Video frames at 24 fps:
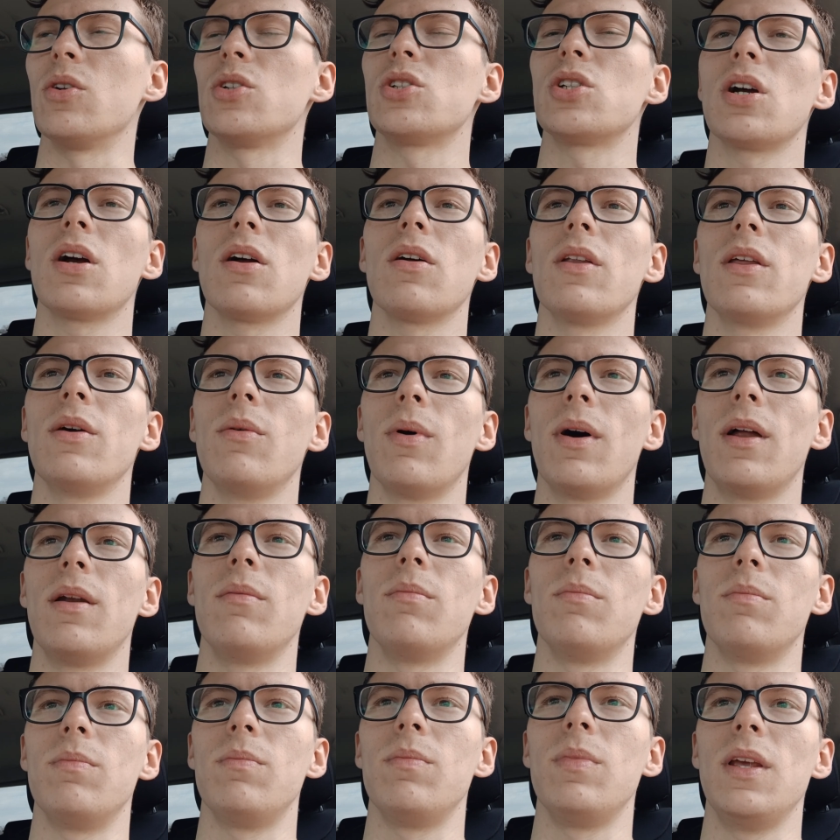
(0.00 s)
Charlie went
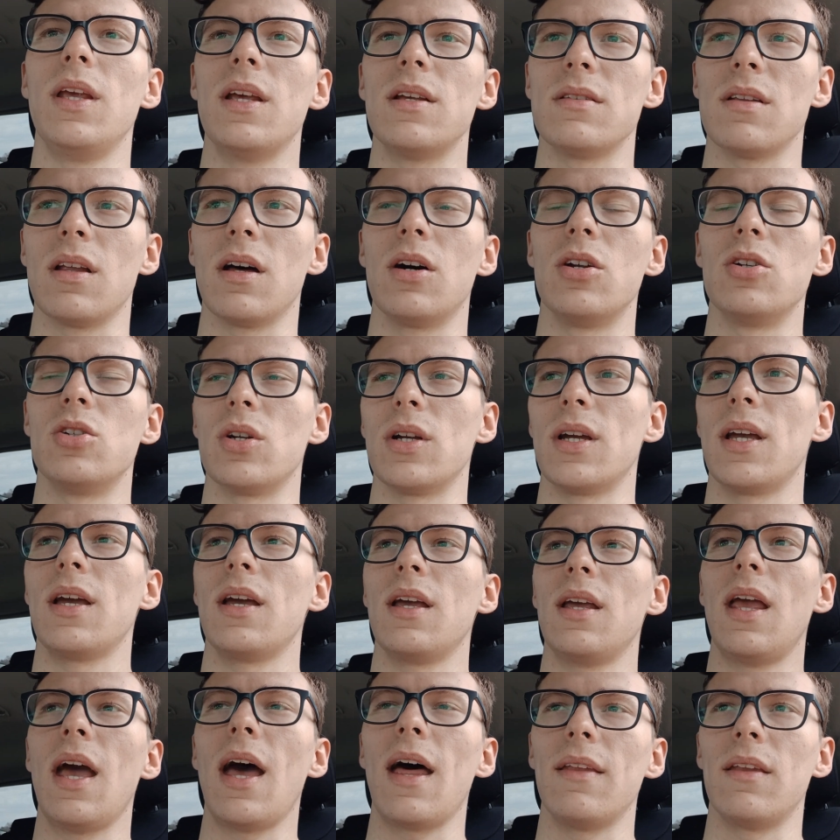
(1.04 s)
and he had the
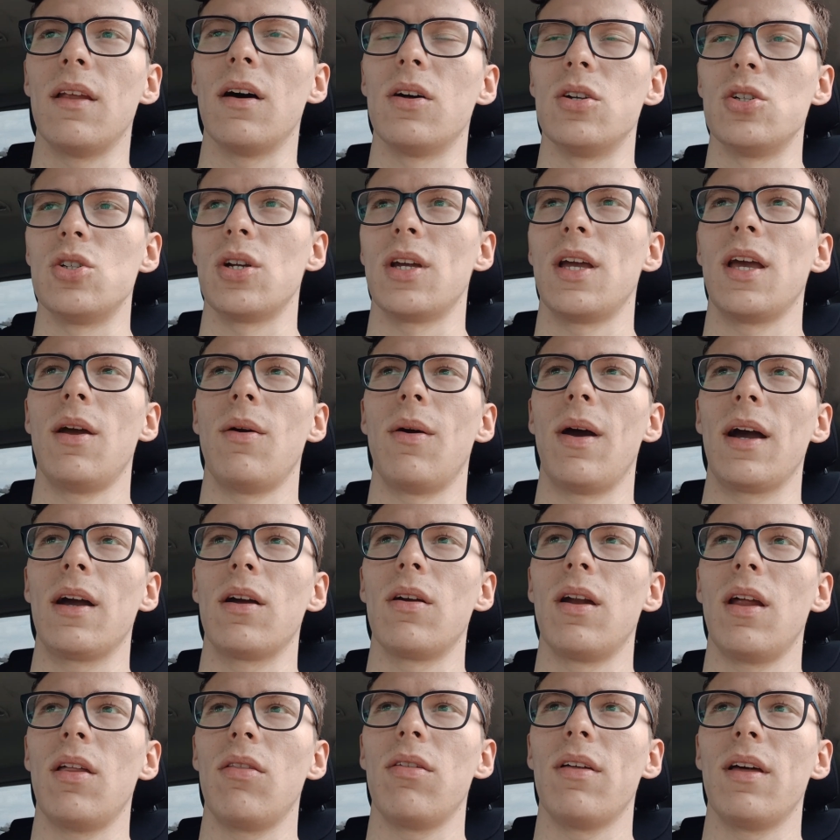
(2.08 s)
100K
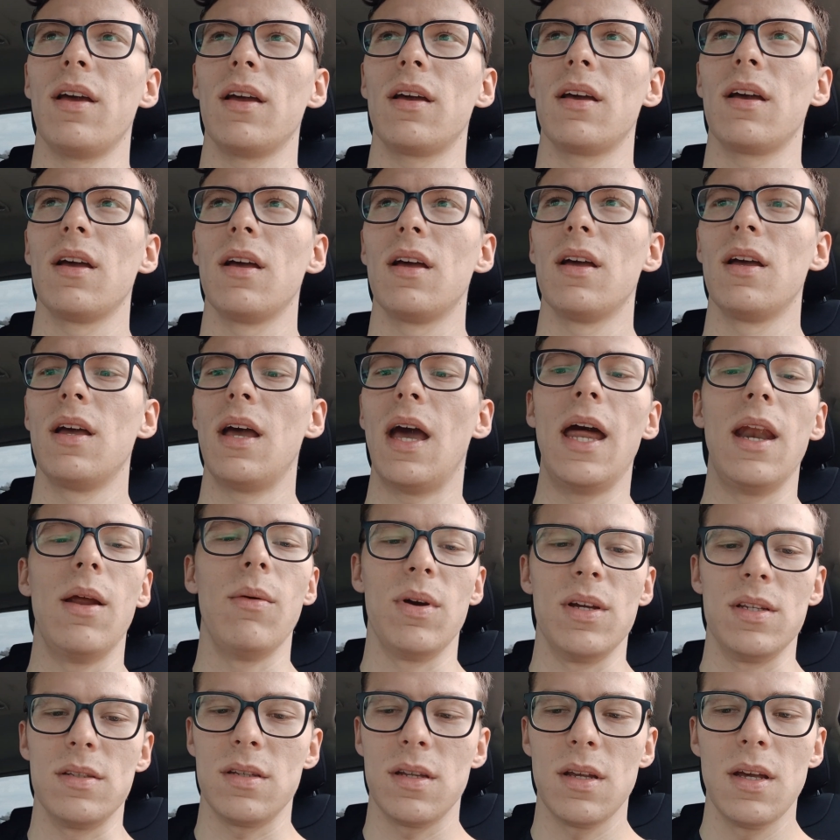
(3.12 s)
record, I think.
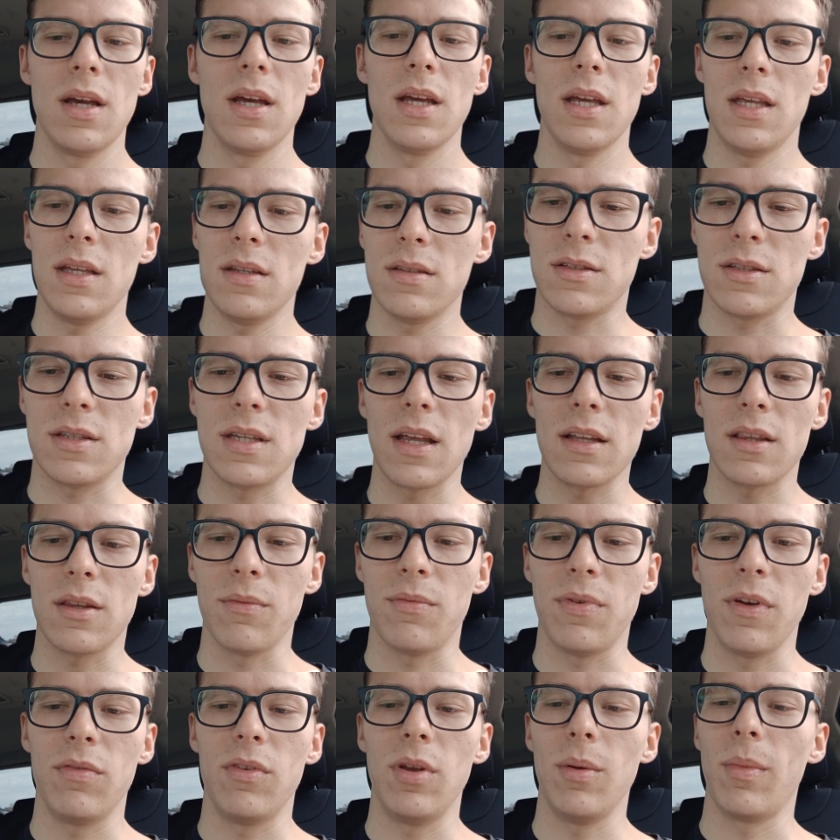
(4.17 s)
Anyways, he's set the
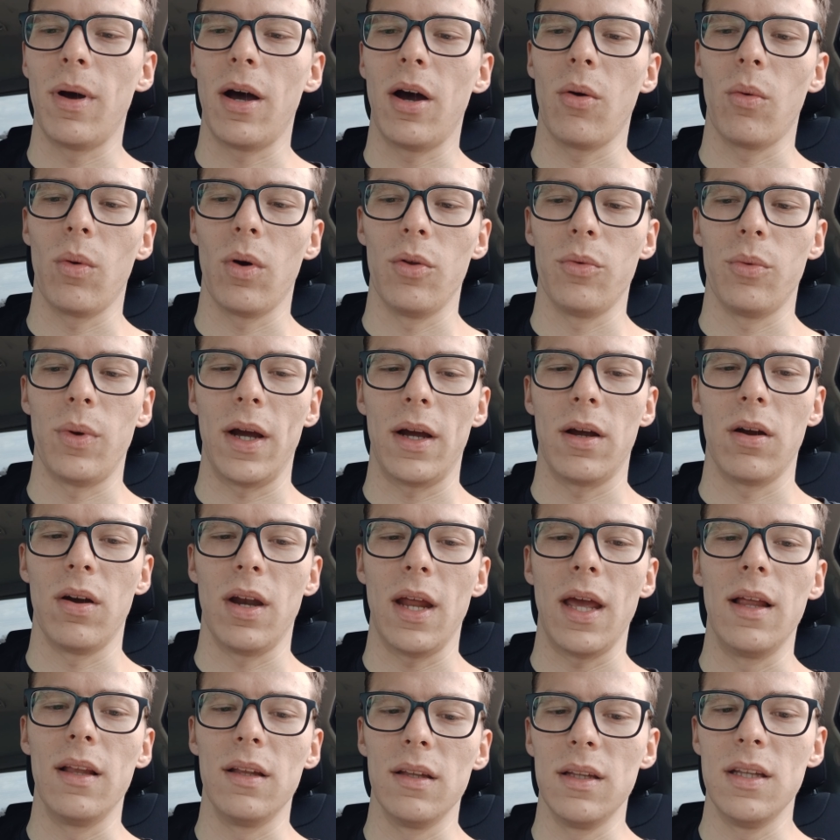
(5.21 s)
50-mile world record
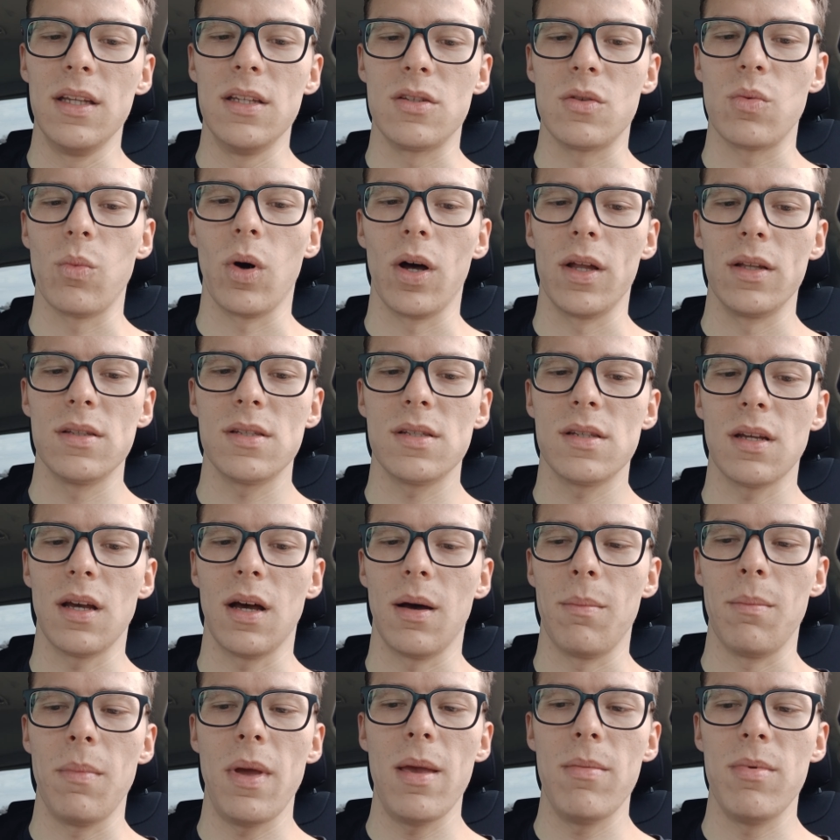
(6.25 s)
at least once,
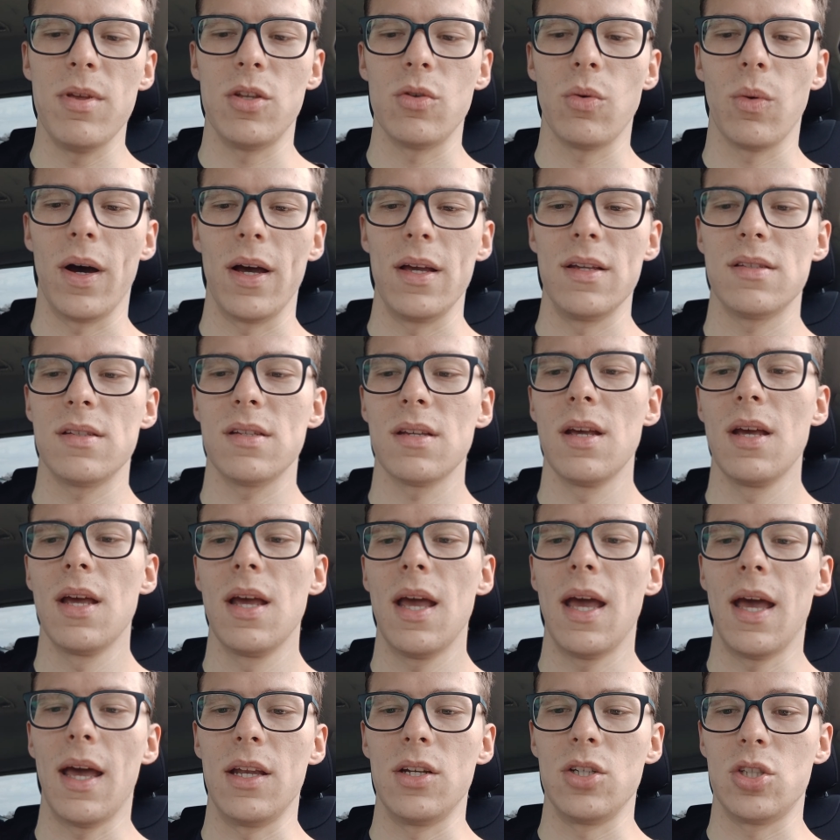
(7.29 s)
maybe twice,
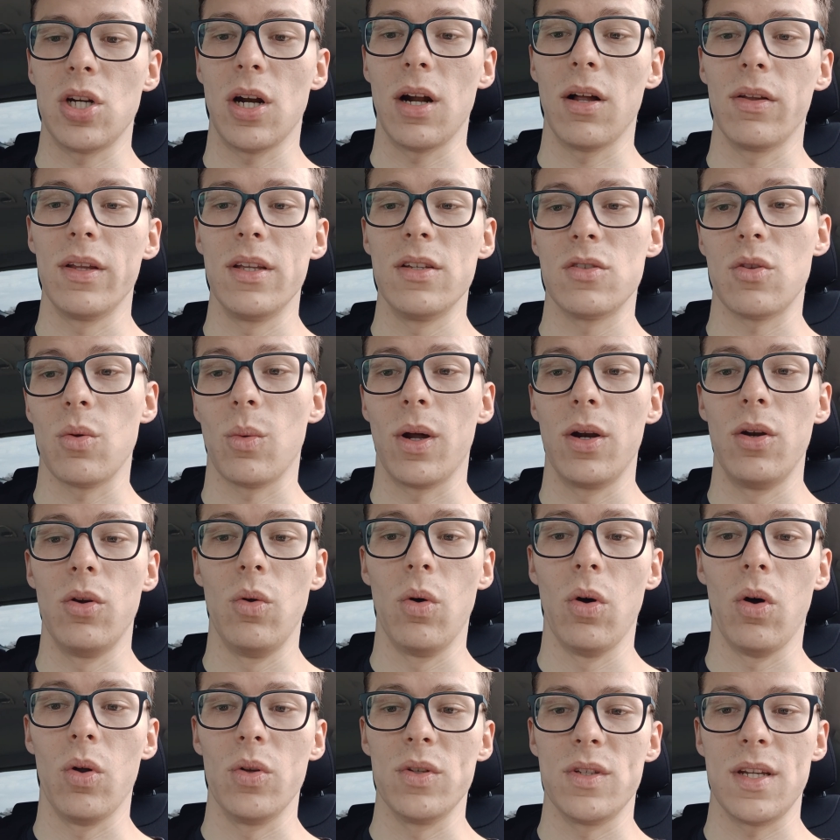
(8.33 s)
and Charlie's the one who
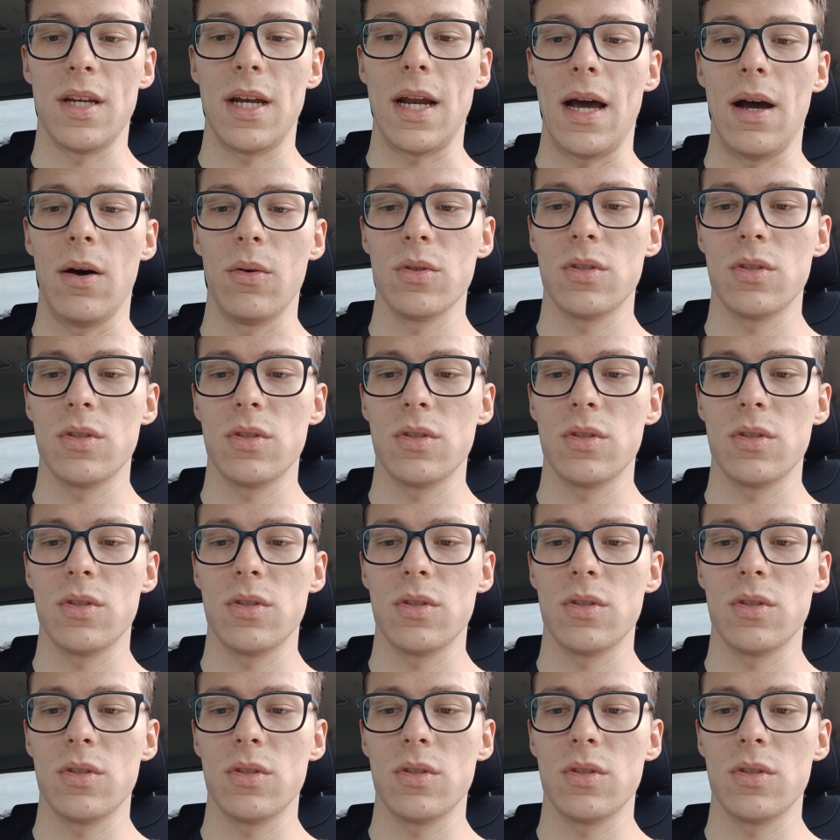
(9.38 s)
holds it now.